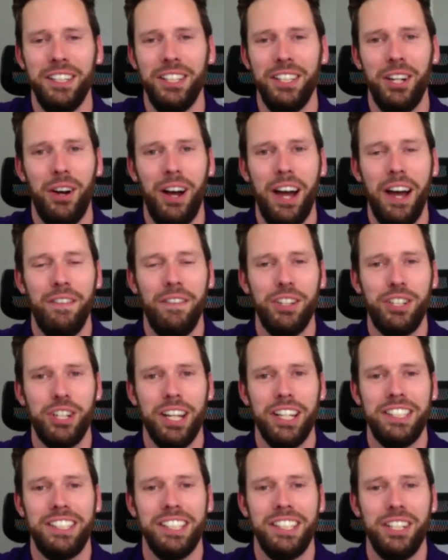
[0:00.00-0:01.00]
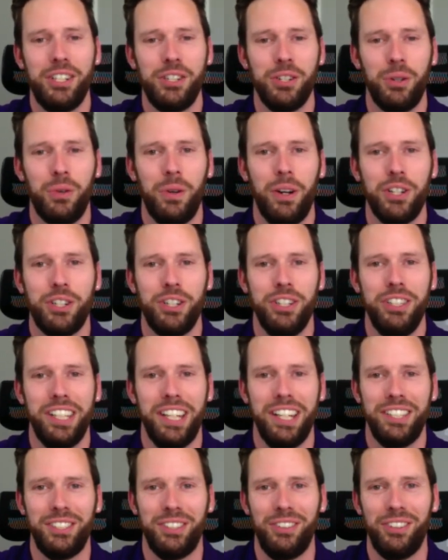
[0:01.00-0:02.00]
you know, have a chance to get your questions
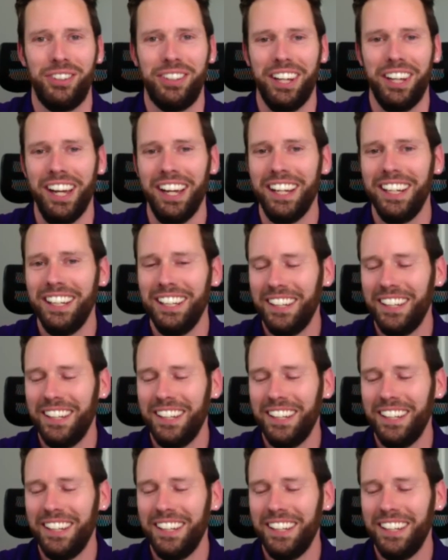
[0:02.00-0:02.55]
answered, okay?